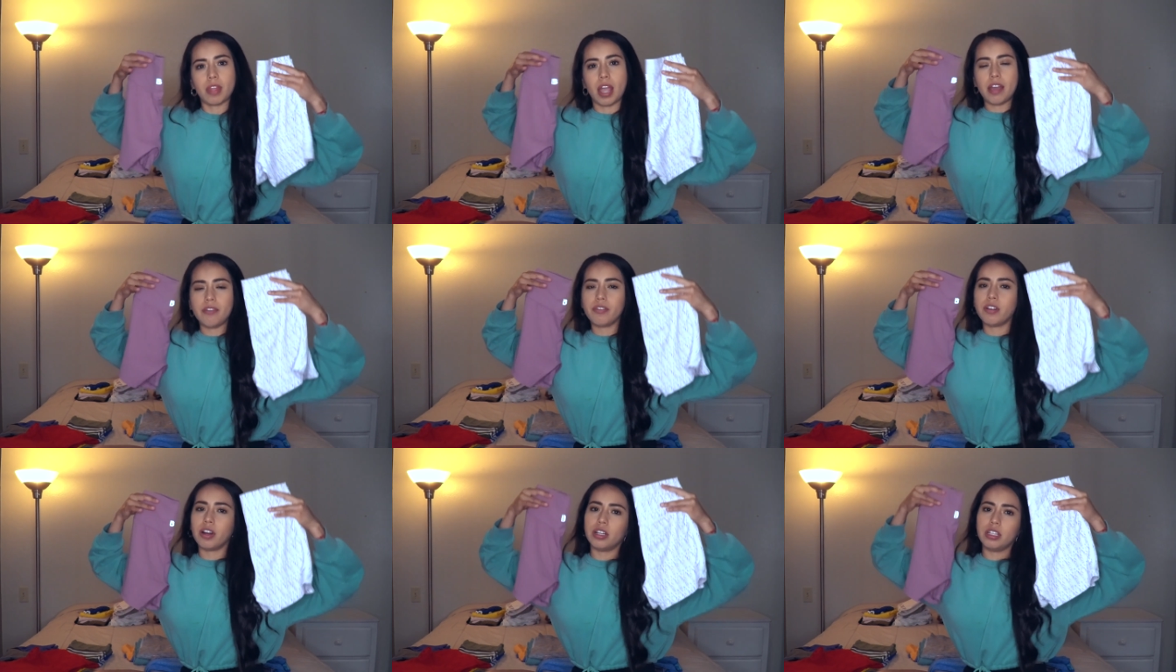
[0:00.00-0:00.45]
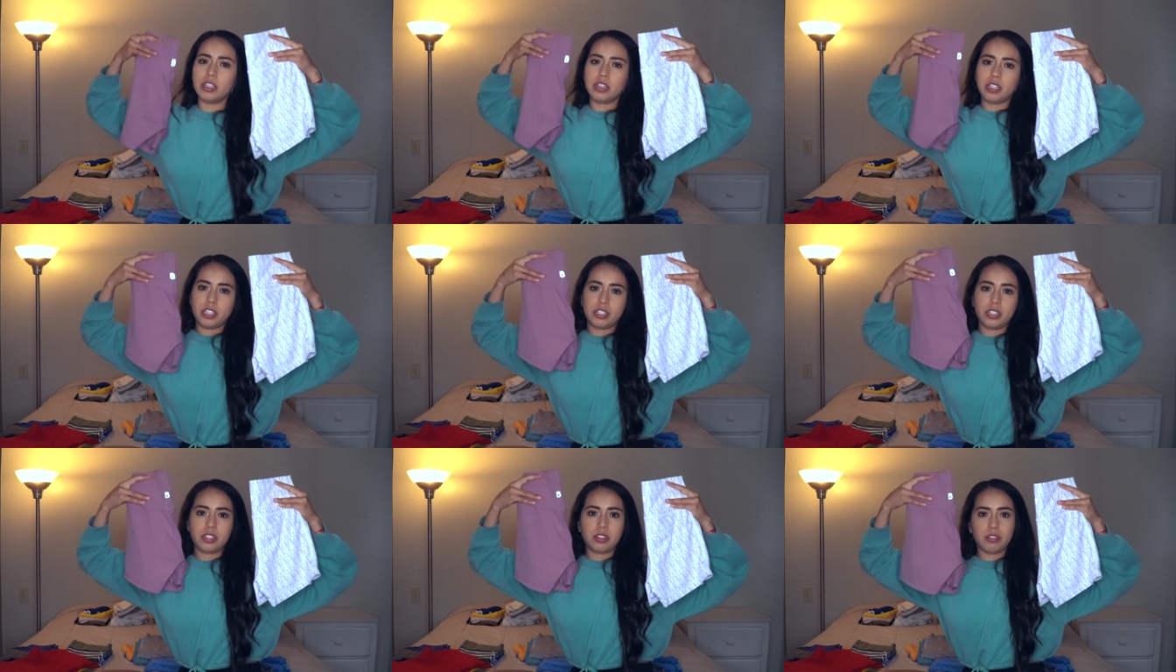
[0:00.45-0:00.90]
I've gotten
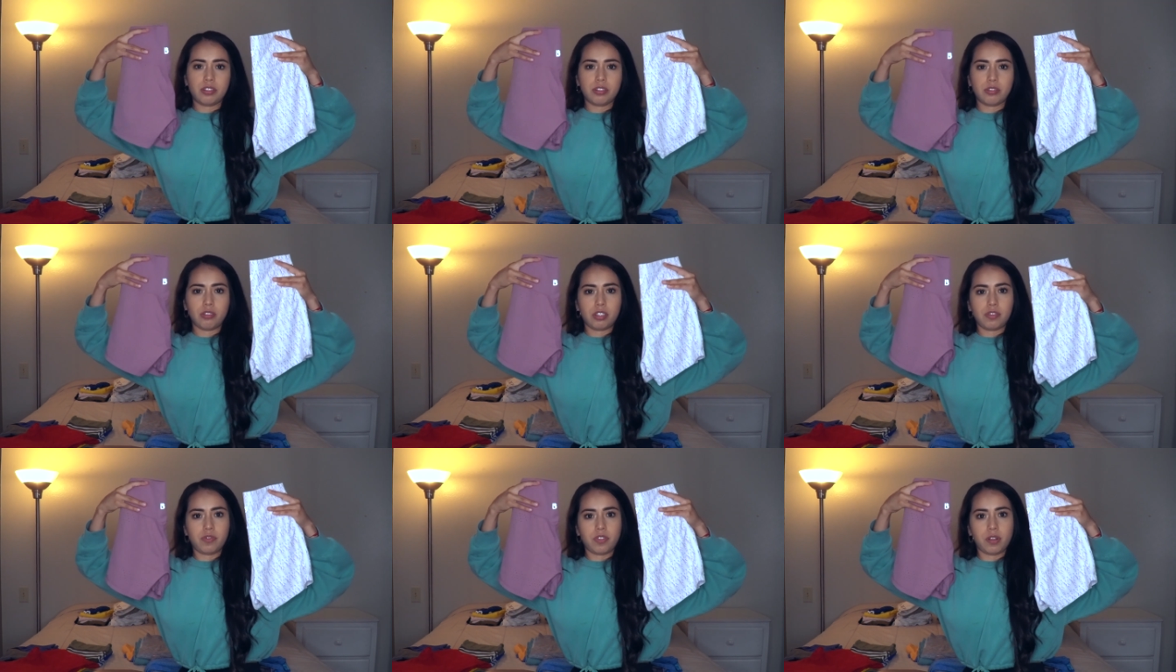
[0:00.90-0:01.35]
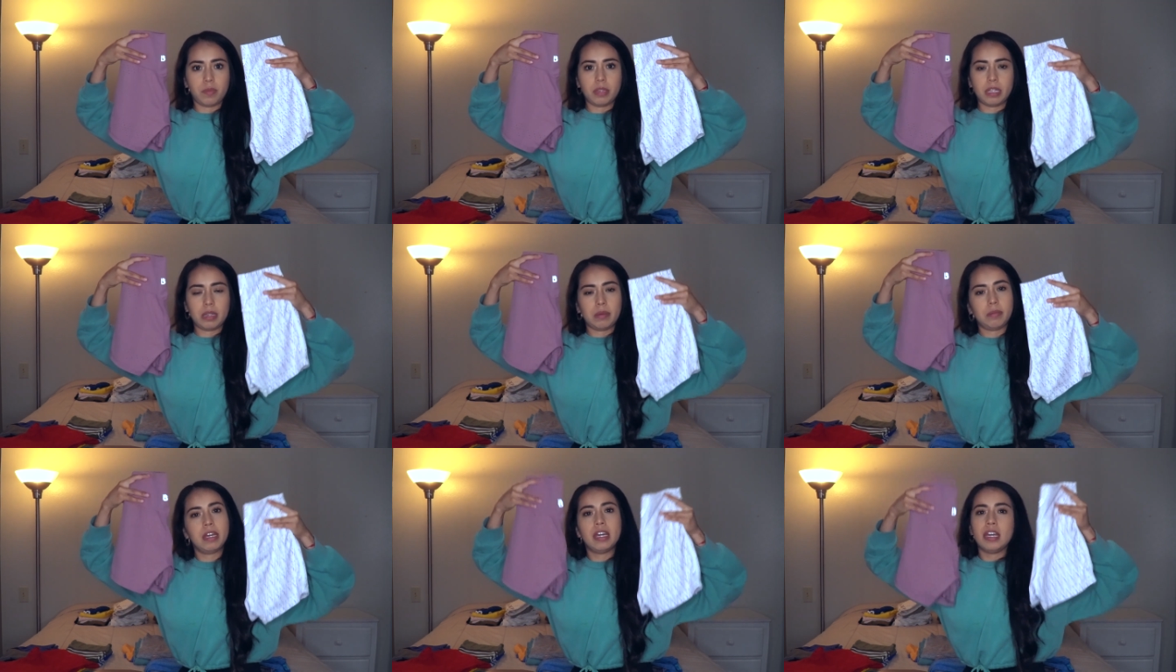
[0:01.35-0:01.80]
these two shorts from
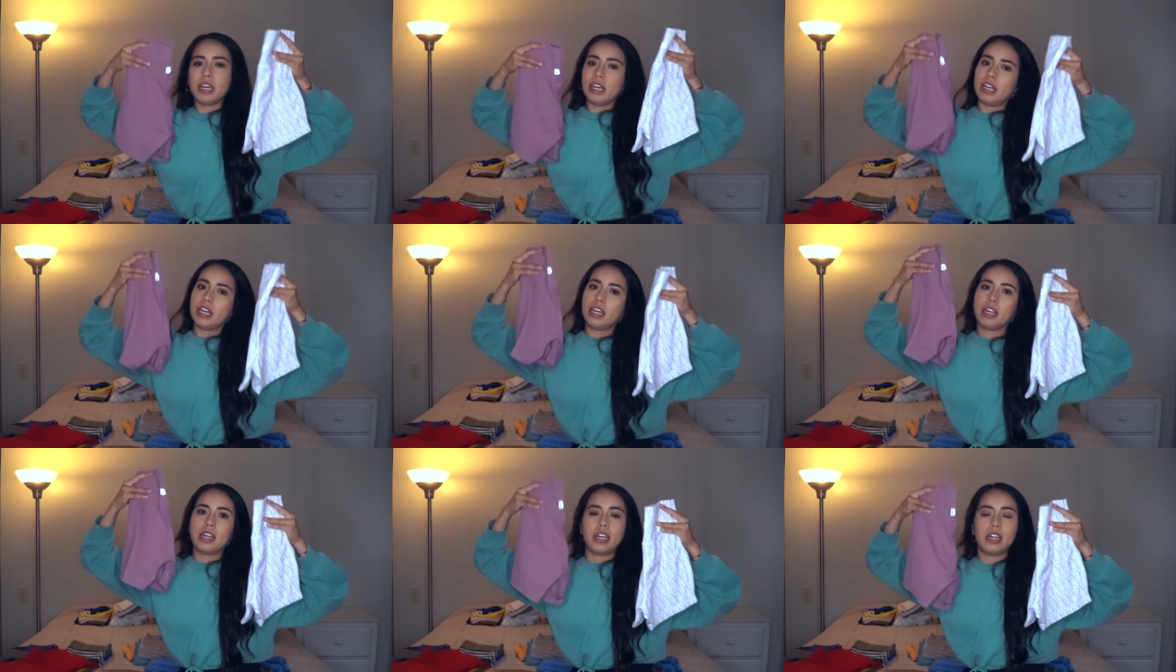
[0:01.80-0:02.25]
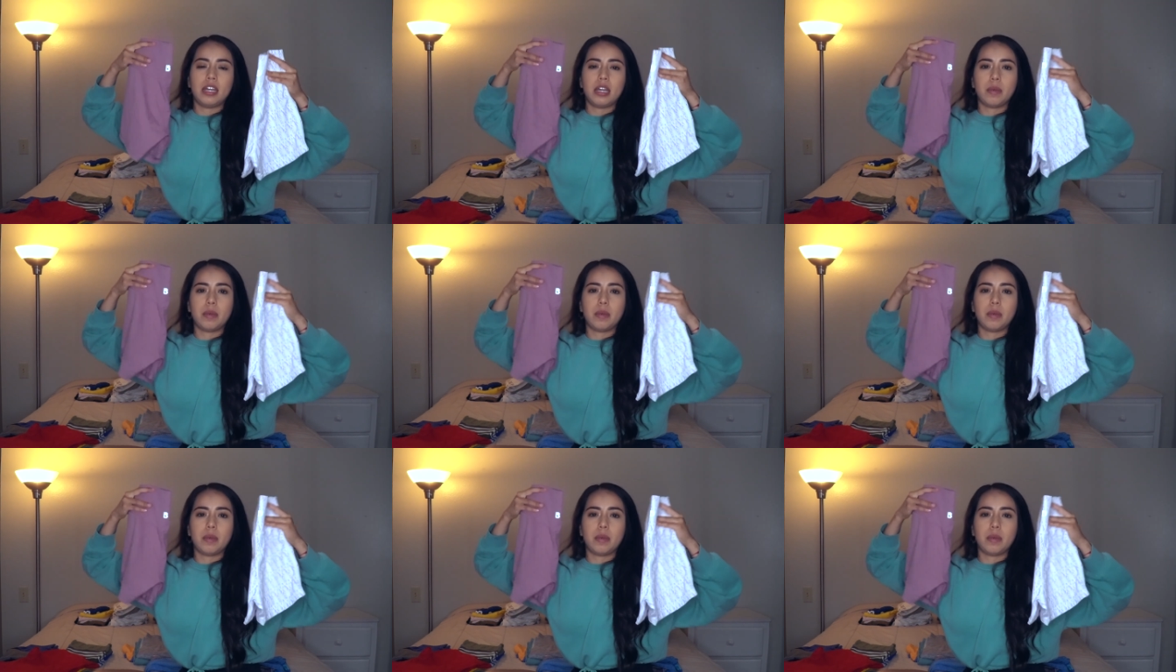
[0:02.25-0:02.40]
them. Again,